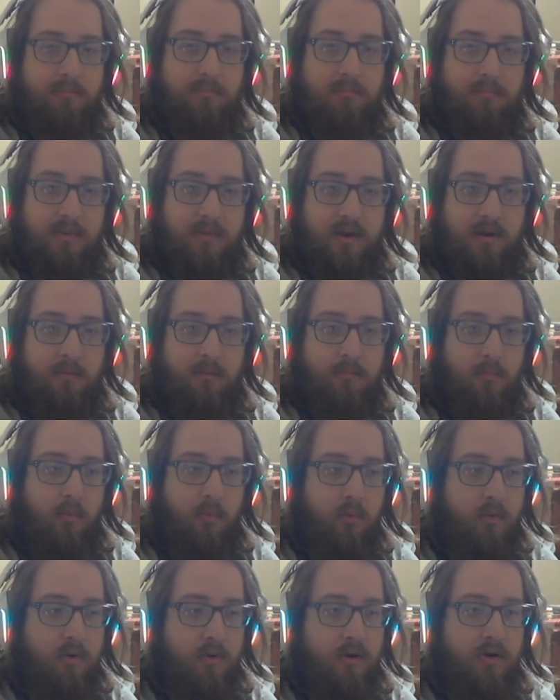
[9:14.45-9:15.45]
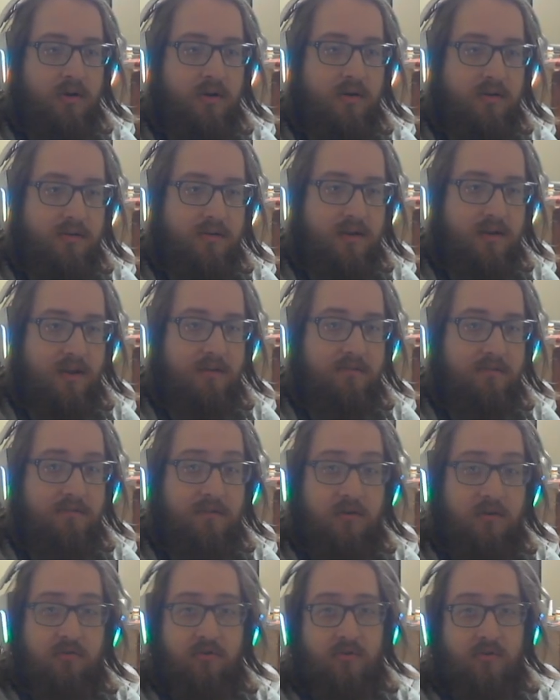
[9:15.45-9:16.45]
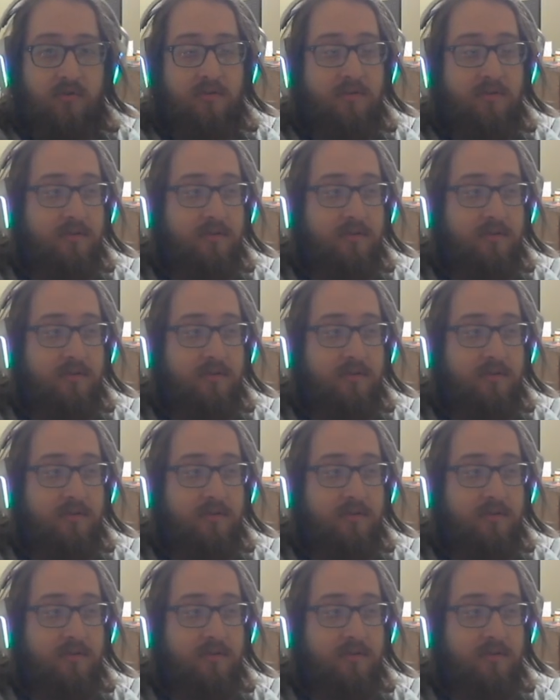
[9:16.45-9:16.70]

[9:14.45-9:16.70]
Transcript: be a more official